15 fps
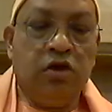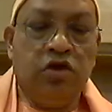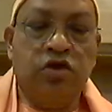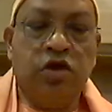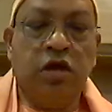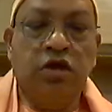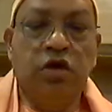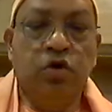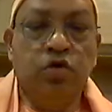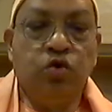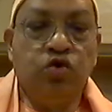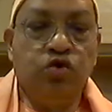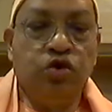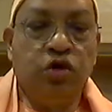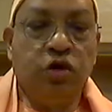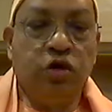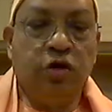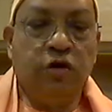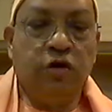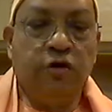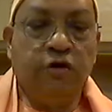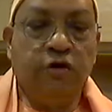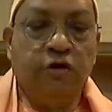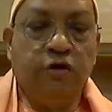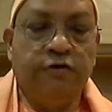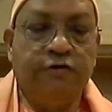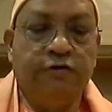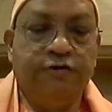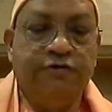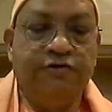This concludes the
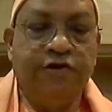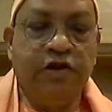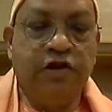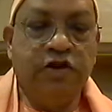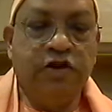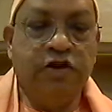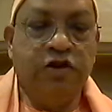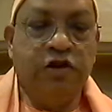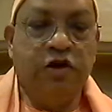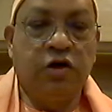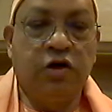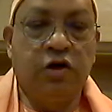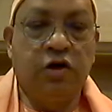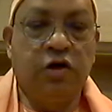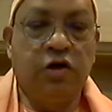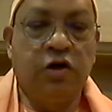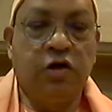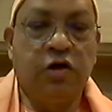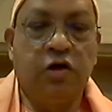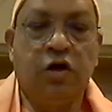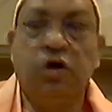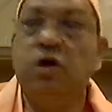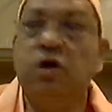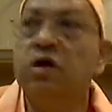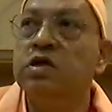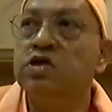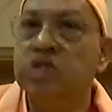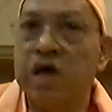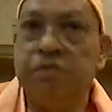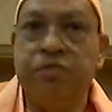first
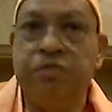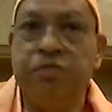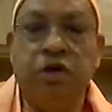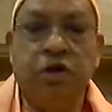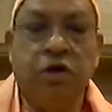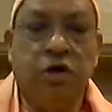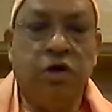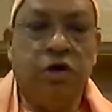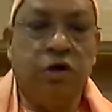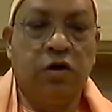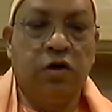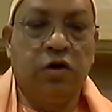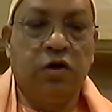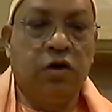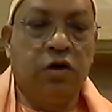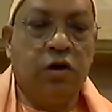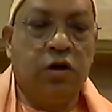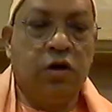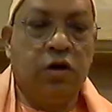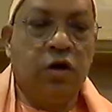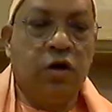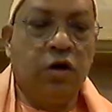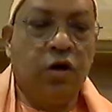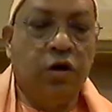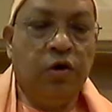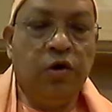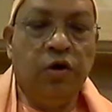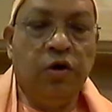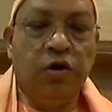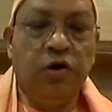chapter
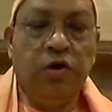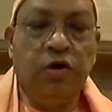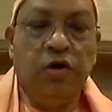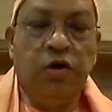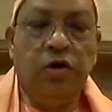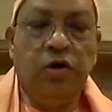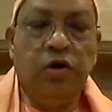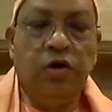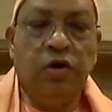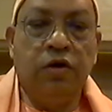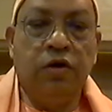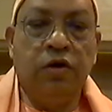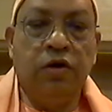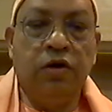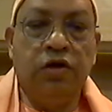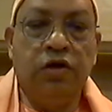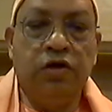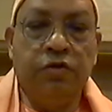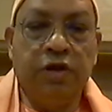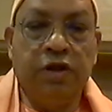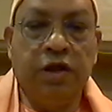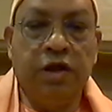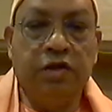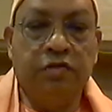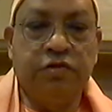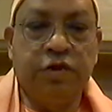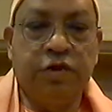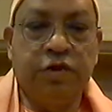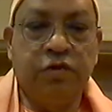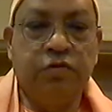on the
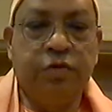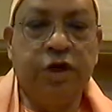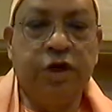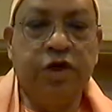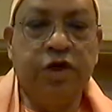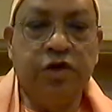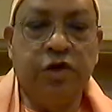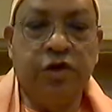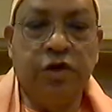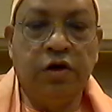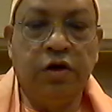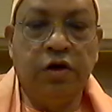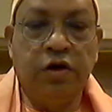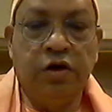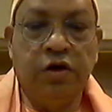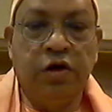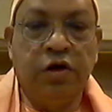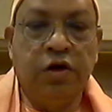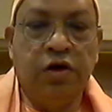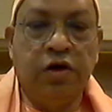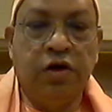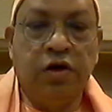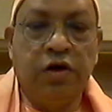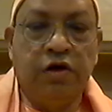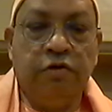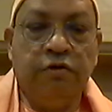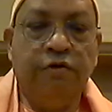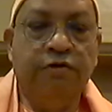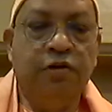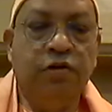Svetasvatara Upanishad.
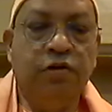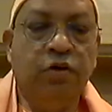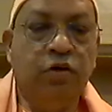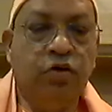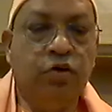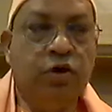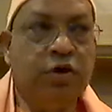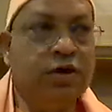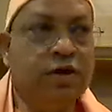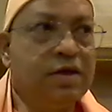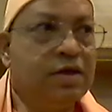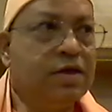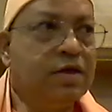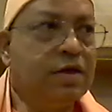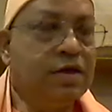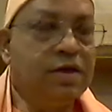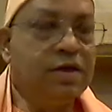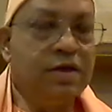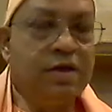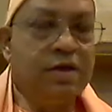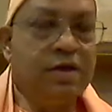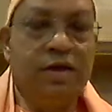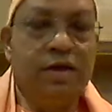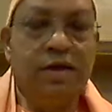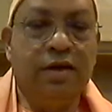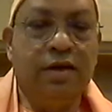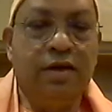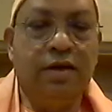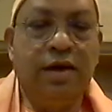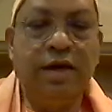We will go to the
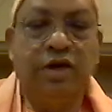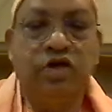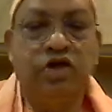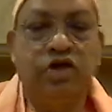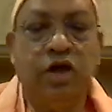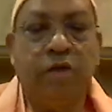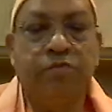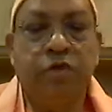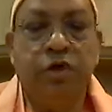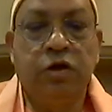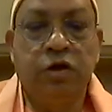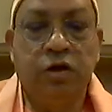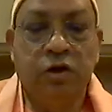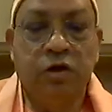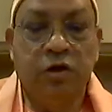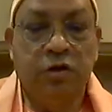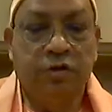next chapter.